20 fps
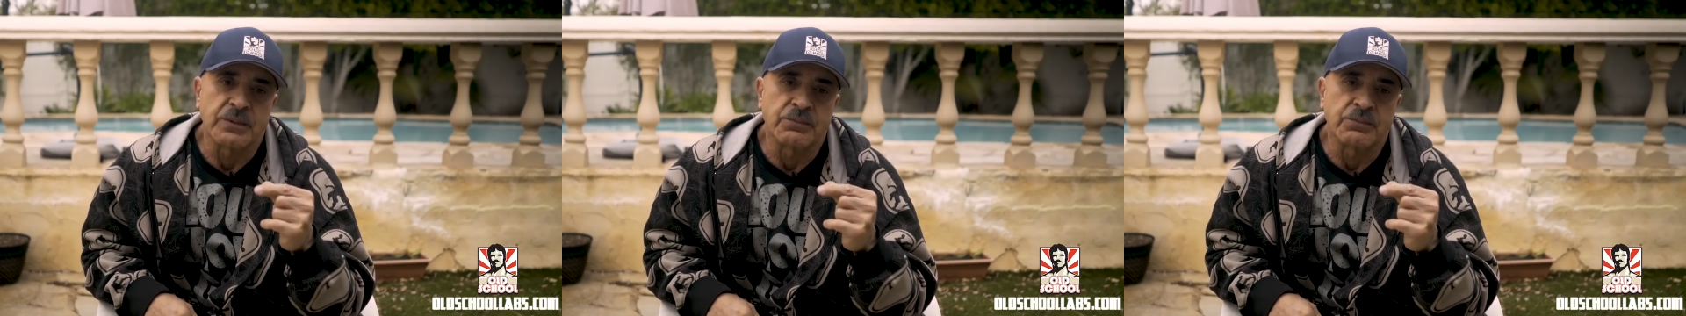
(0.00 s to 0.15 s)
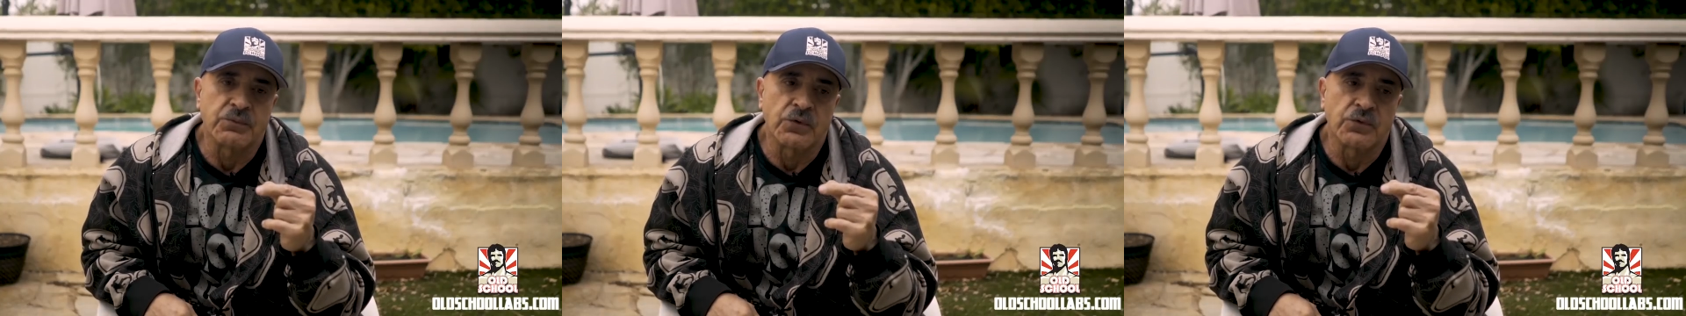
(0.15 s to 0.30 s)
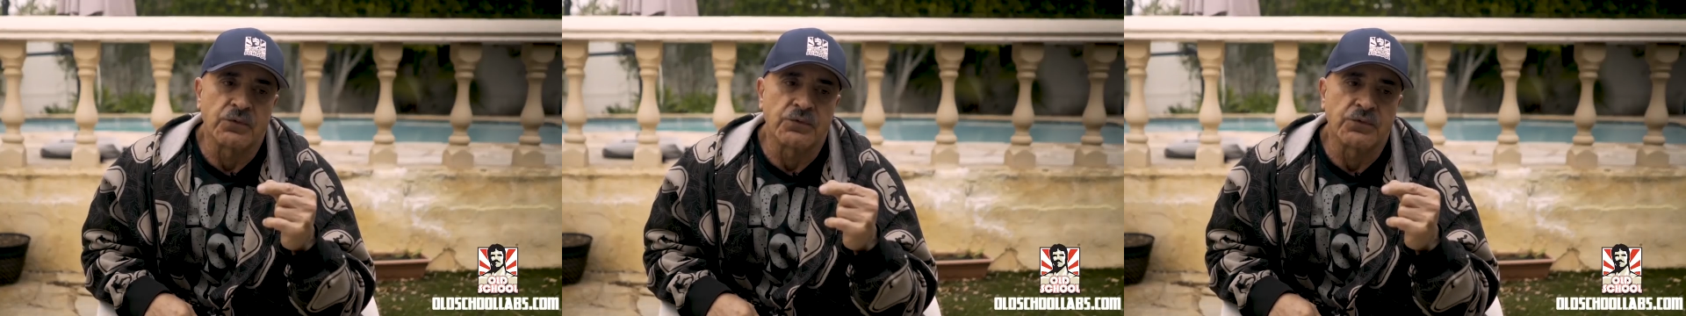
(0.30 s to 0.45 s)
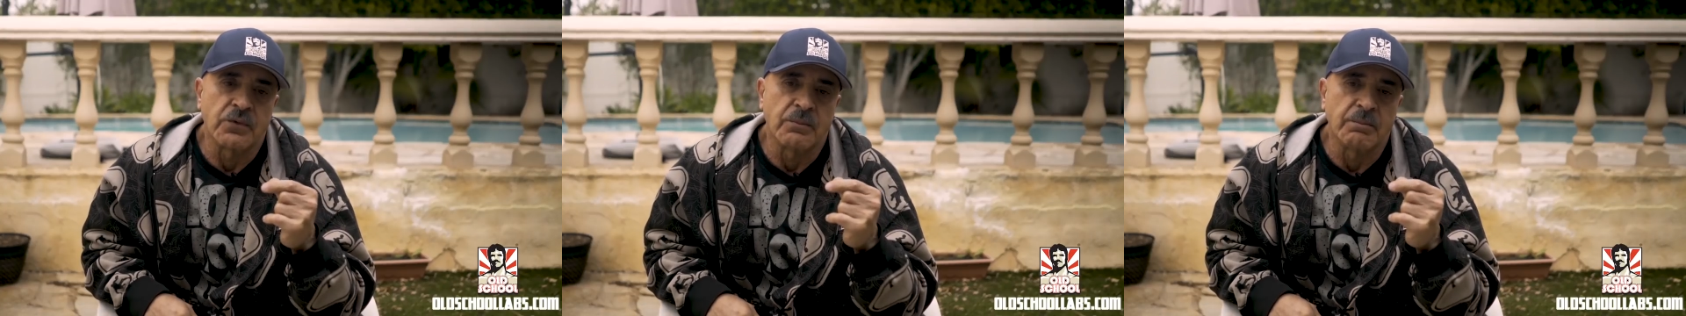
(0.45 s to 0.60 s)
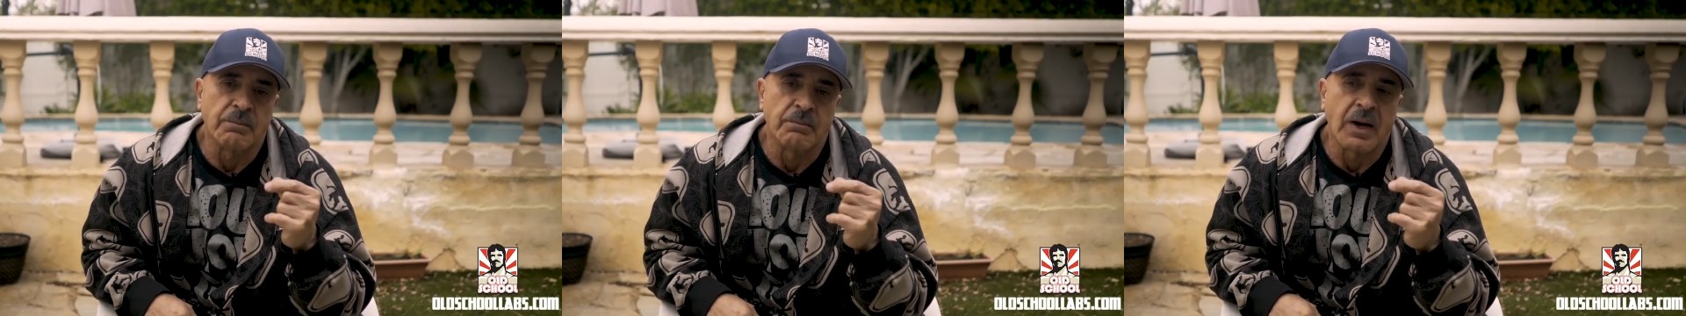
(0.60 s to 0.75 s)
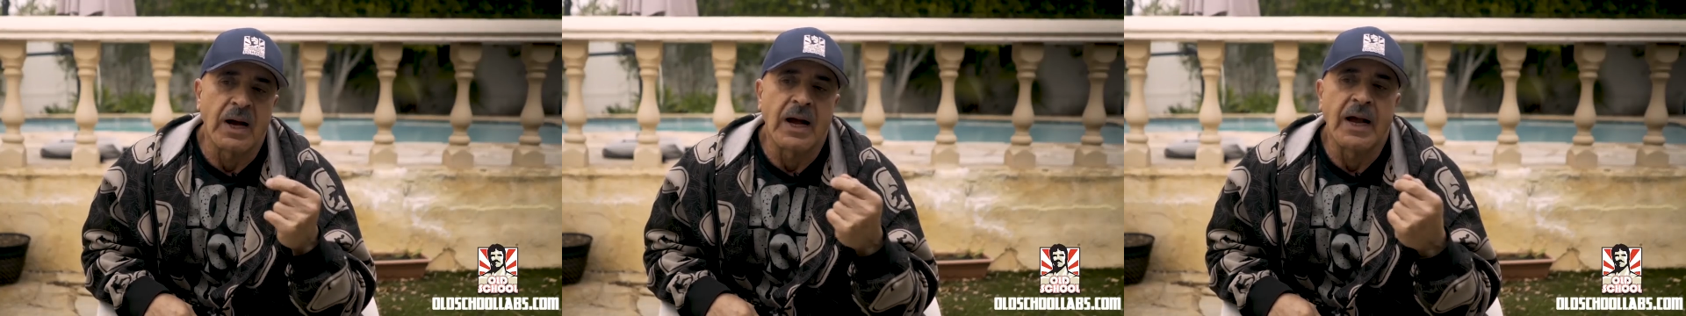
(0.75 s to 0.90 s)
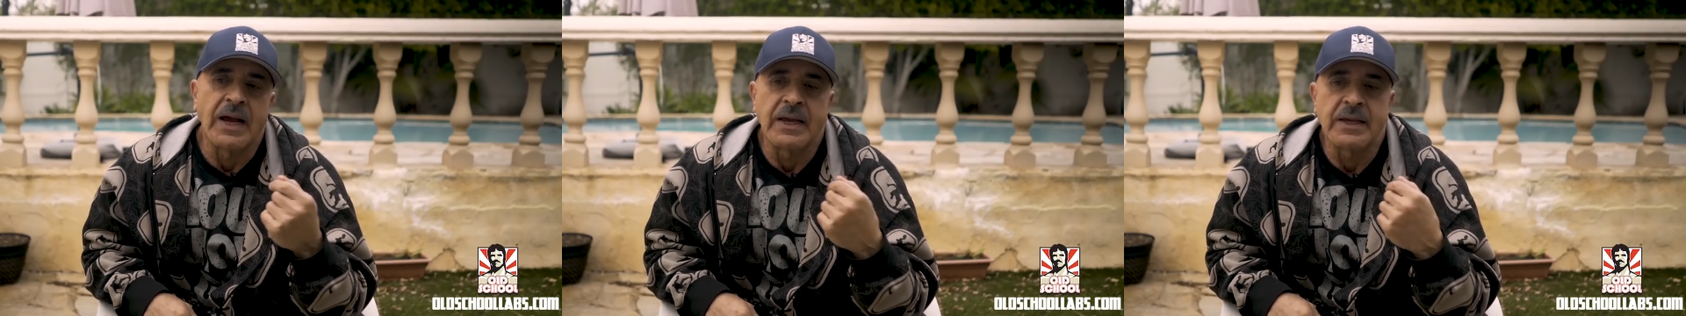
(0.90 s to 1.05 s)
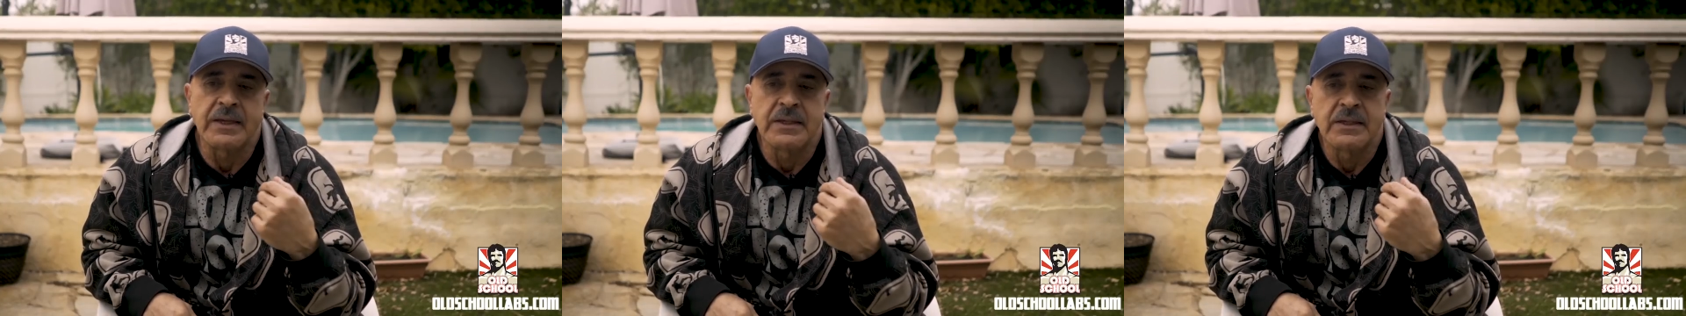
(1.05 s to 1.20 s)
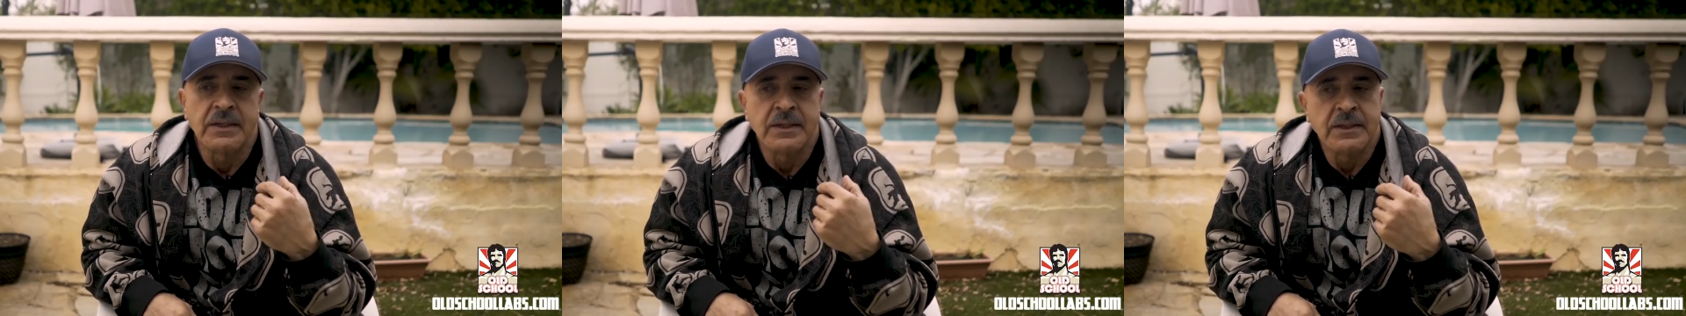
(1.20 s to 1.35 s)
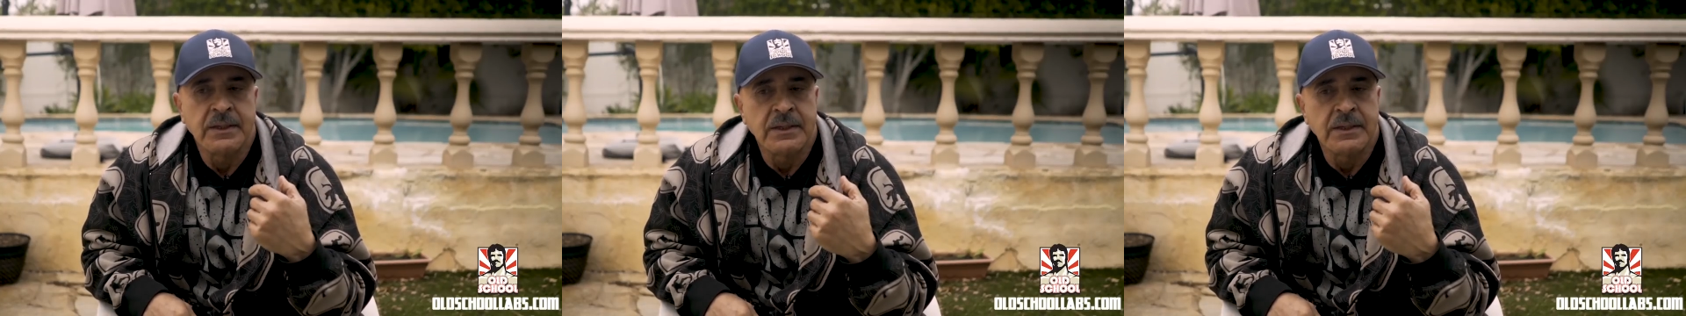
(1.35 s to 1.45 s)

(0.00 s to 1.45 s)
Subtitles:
people from my